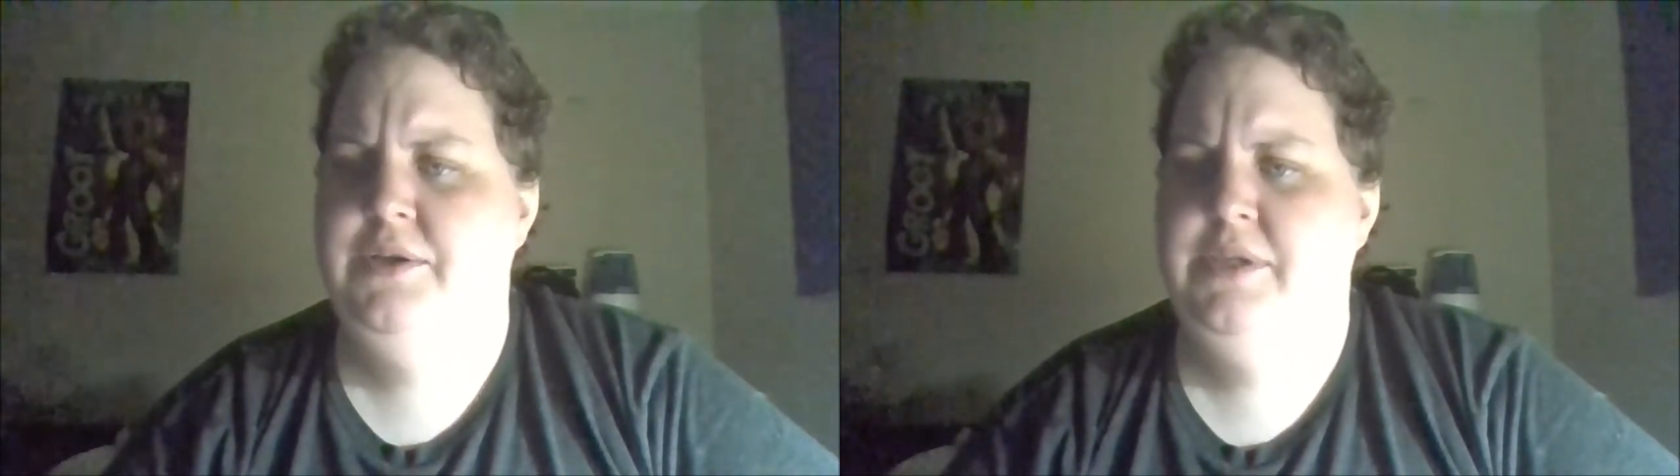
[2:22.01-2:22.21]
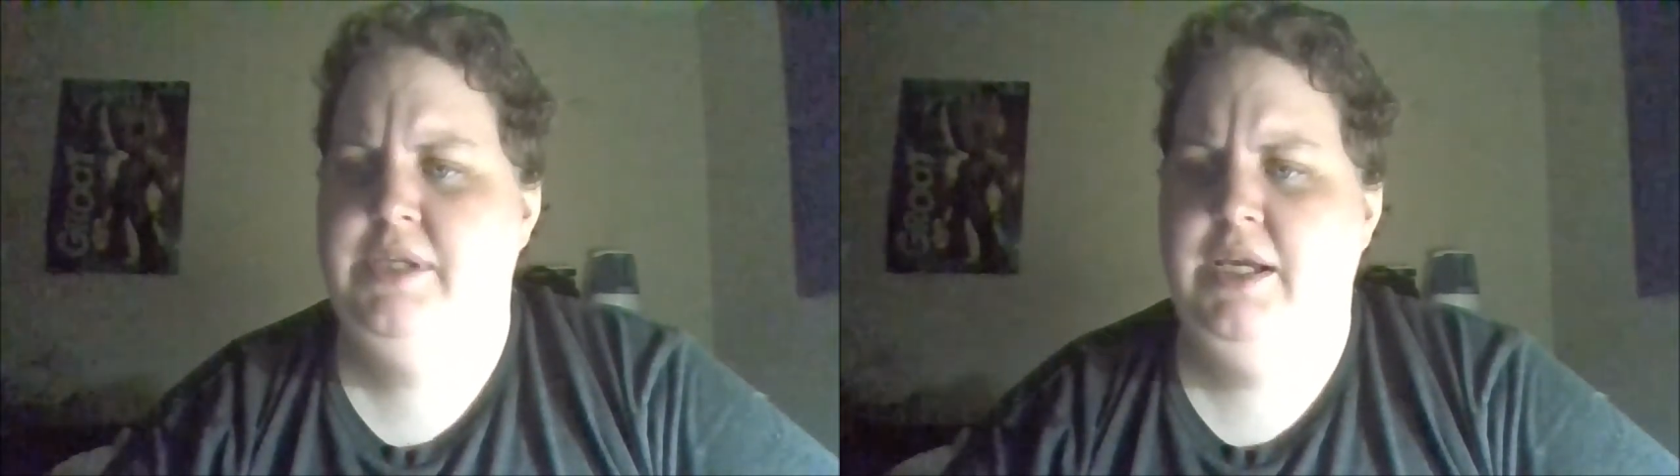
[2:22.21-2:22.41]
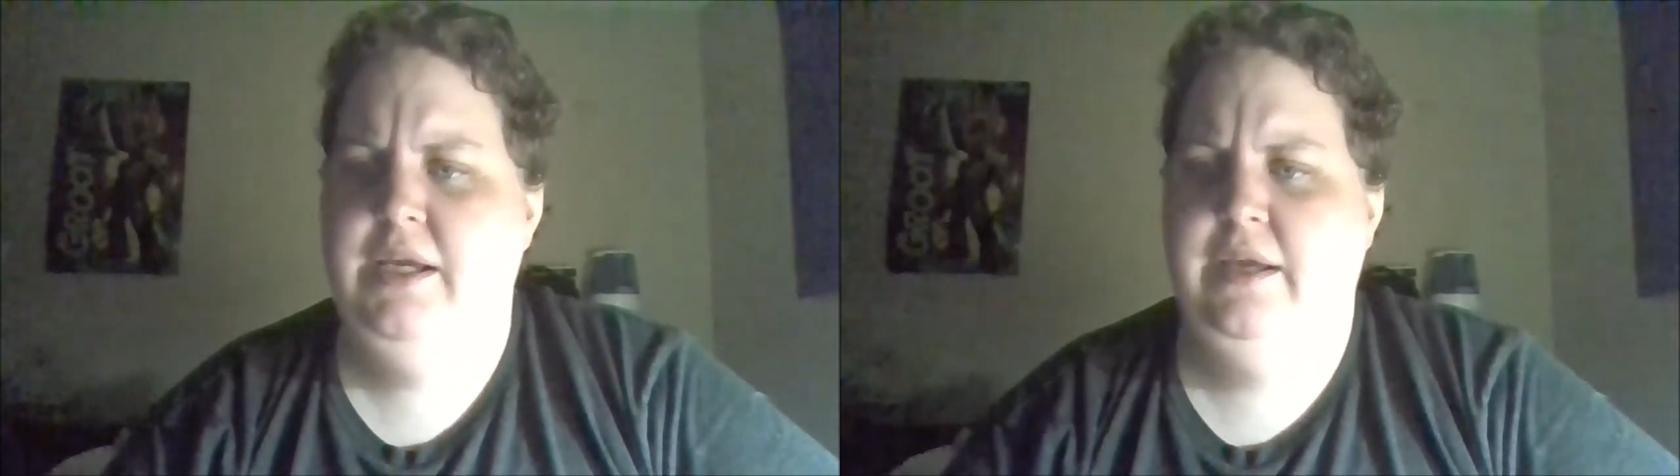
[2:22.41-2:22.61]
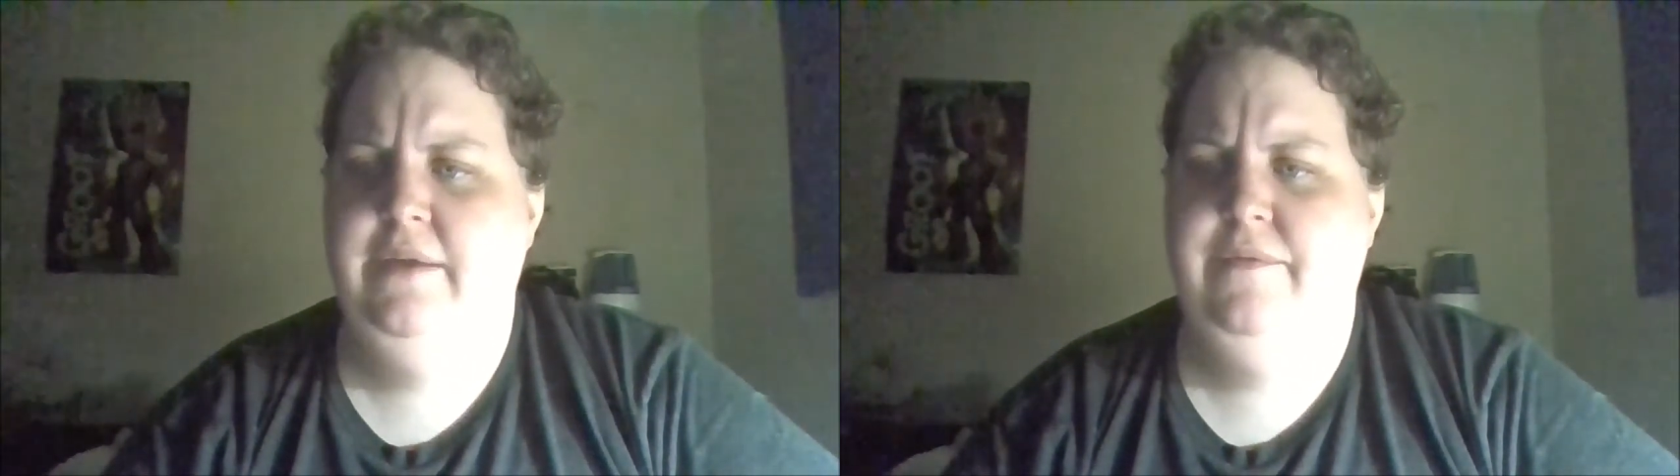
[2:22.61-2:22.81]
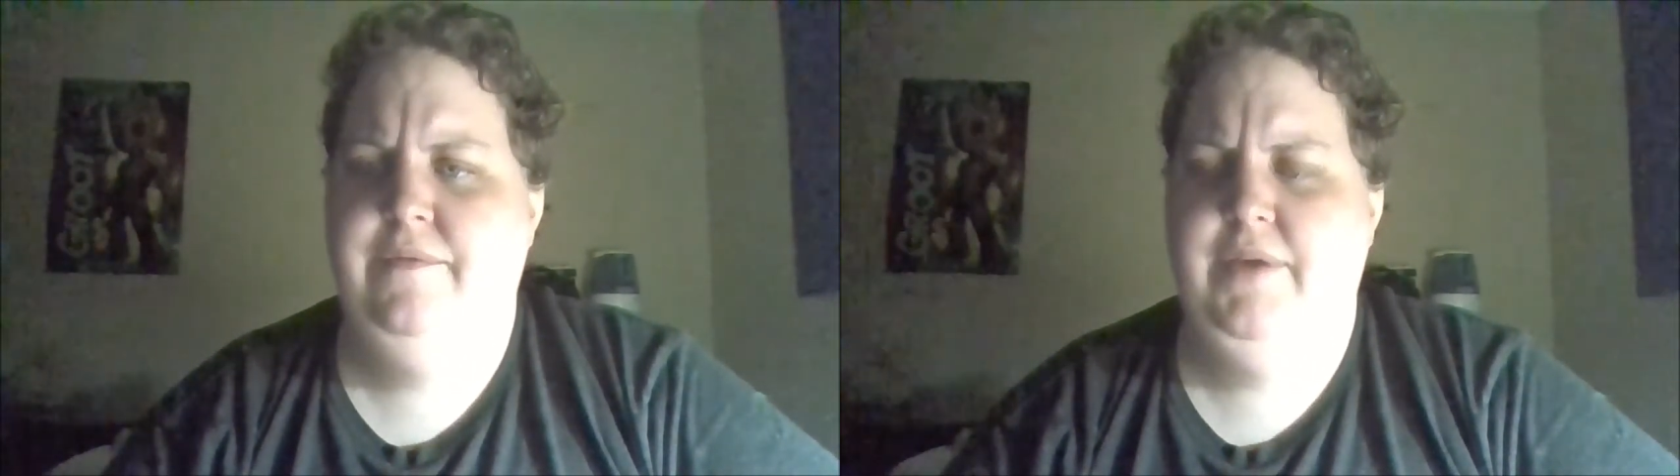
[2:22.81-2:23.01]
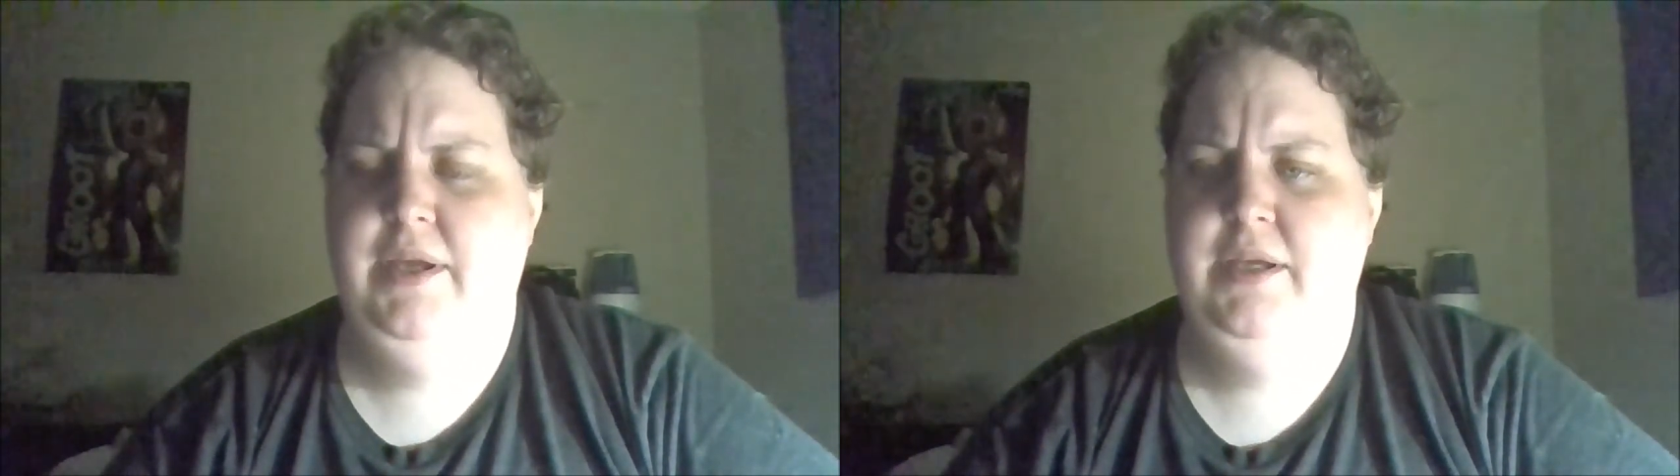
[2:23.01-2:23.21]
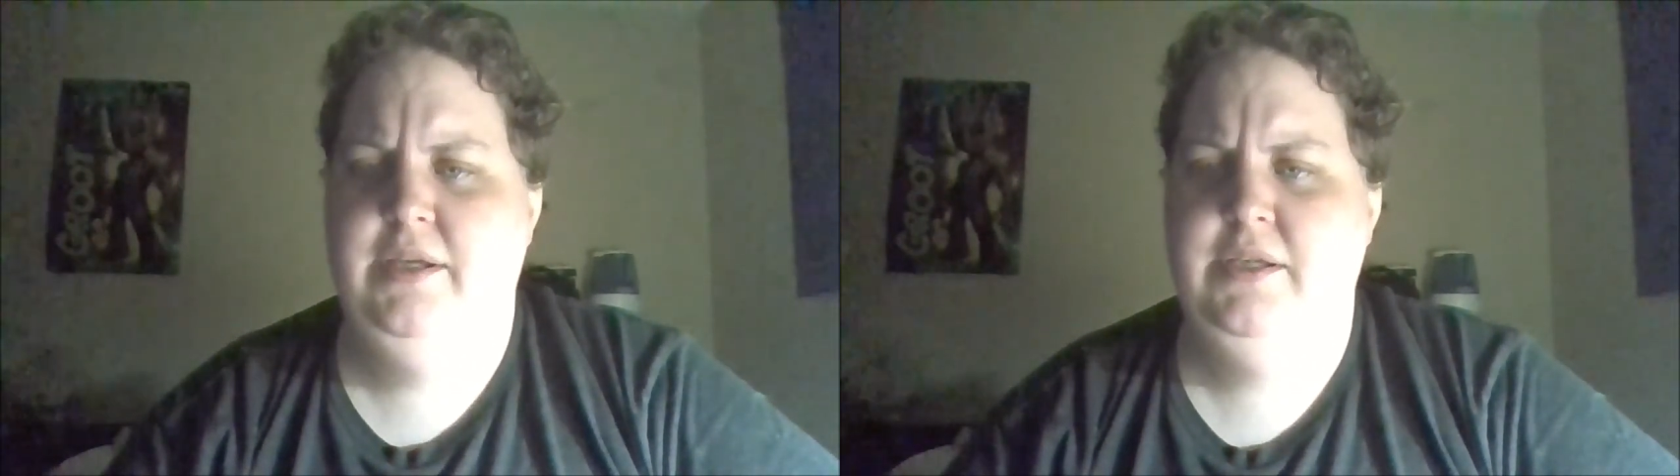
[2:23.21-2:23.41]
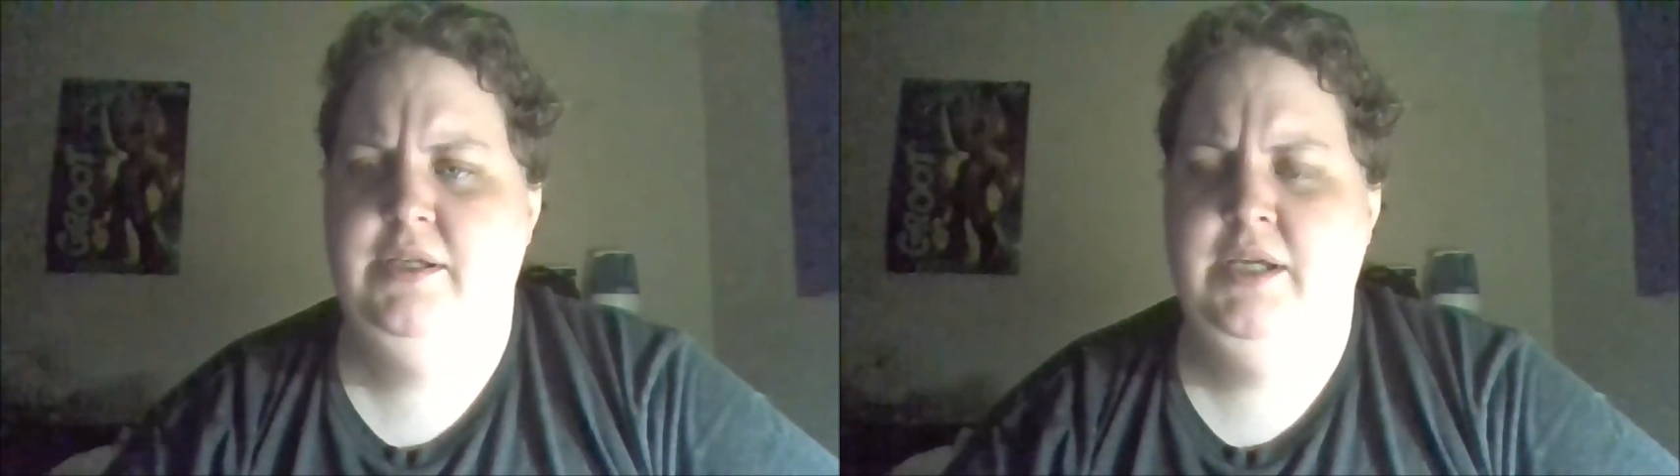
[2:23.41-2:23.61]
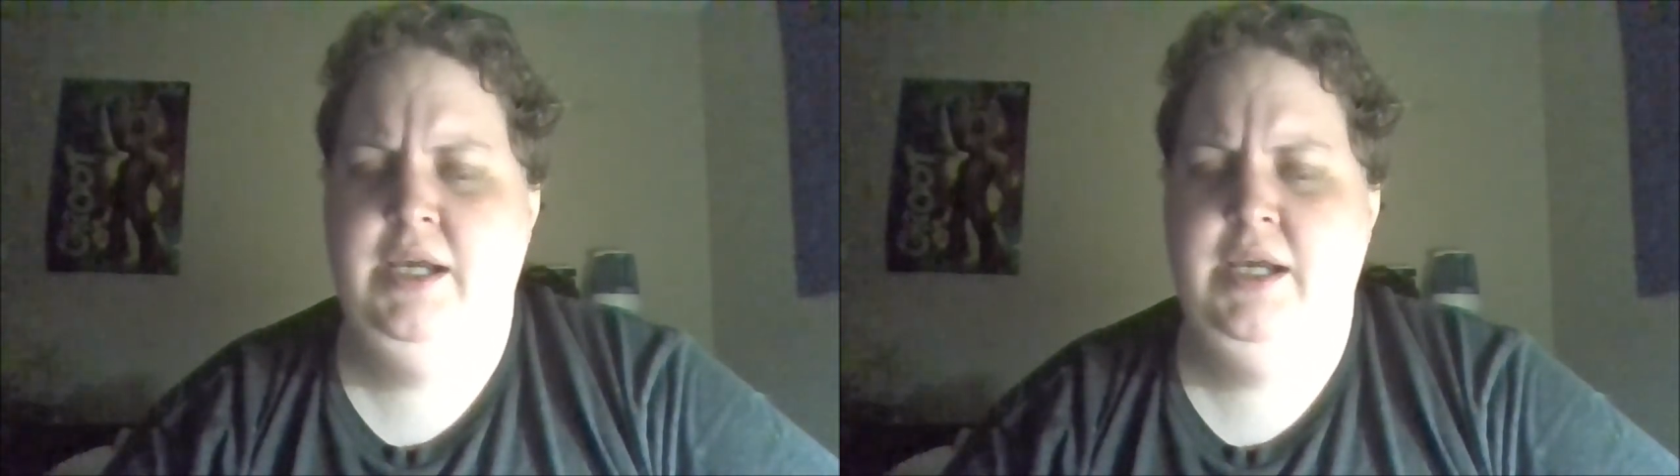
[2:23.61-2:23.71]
save face.